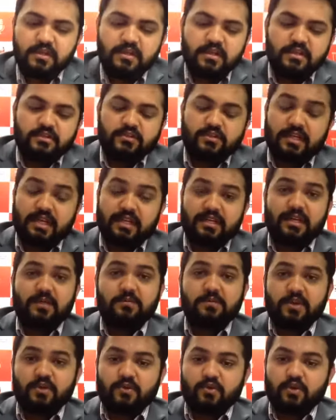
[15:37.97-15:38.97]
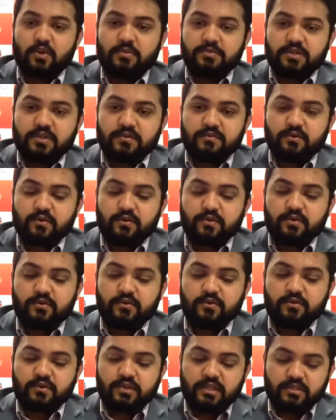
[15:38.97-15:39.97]
So that can be a good option for you to
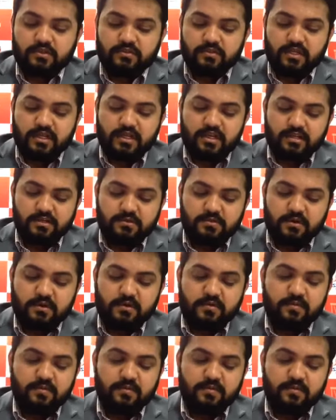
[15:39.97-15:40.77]
look into that as well.